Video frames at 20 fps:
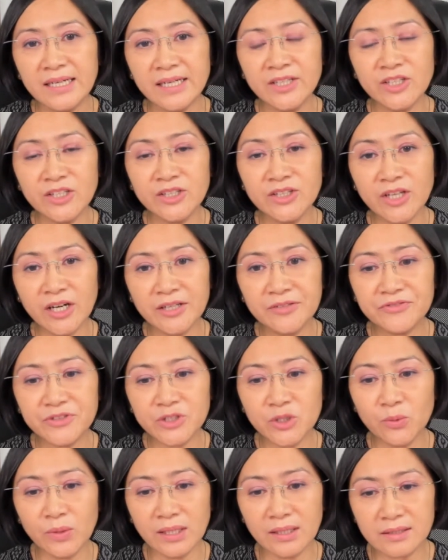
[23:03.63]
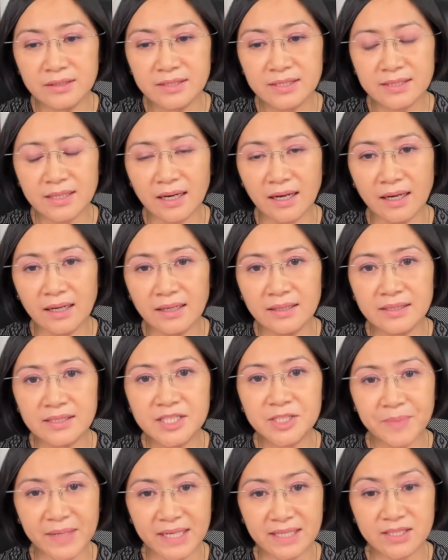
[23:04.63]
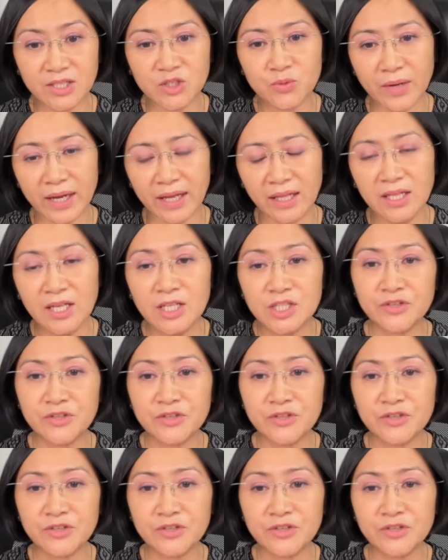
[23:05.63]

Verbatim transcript: in the non fuels uh, space as well.